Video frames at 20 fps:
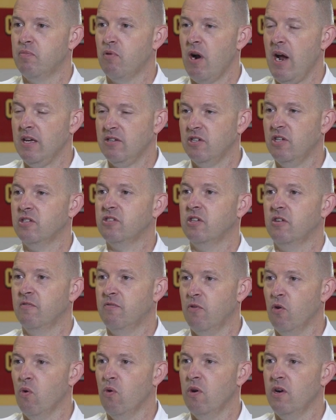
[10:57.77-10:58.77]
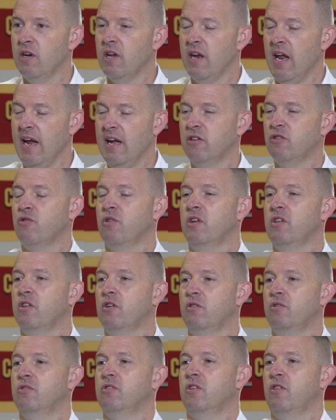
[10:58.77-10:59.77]
processing forward and answering
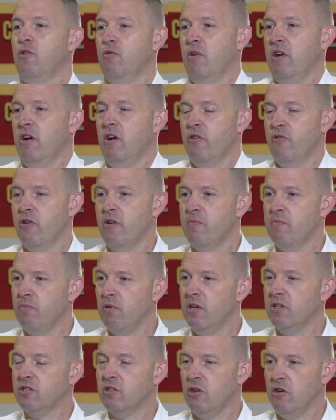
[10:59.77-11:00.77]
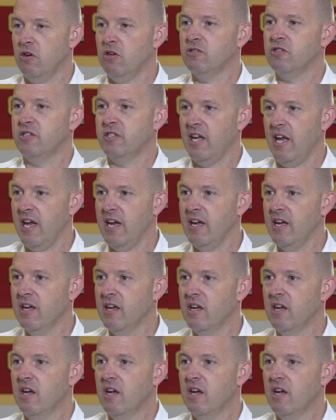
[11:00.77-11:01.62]
those 300 plus calls a day.